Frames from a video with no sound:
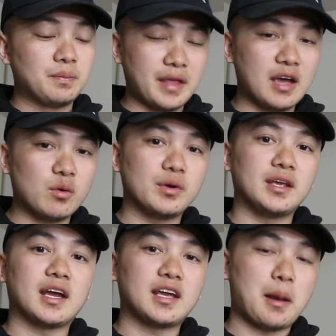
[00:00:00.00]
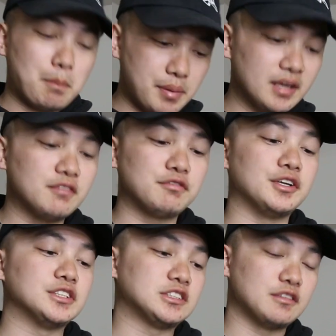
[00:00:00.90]
That way I can pin
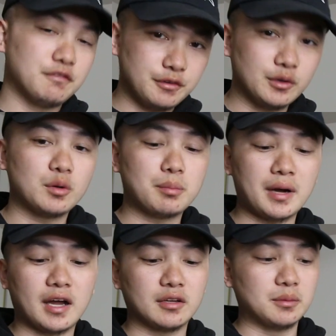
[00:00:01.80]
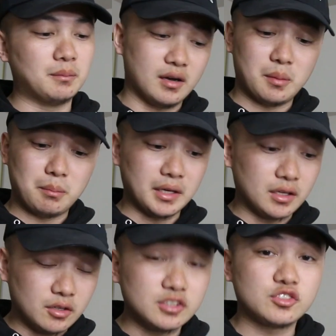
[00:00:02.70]
fish, feel the bottom,
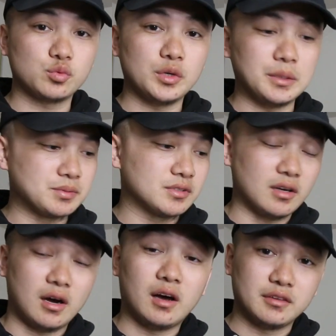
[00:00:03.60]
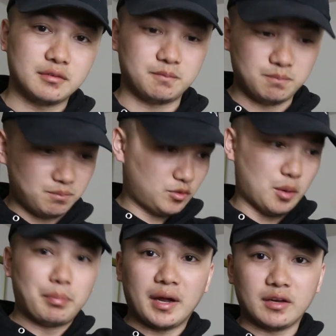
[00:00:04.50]
make good sweeps on the
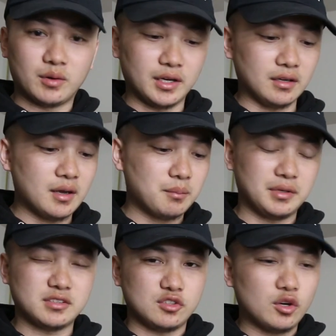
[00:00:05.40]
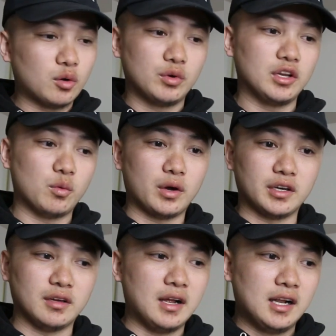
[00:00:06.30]
bite, right? Because you don't really want
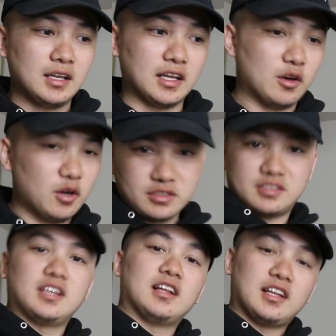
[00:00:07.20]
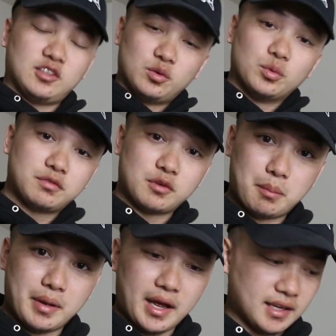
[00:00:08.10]
to like hook set it like you would for a
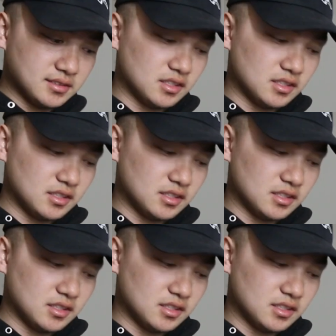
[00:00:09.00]
bass.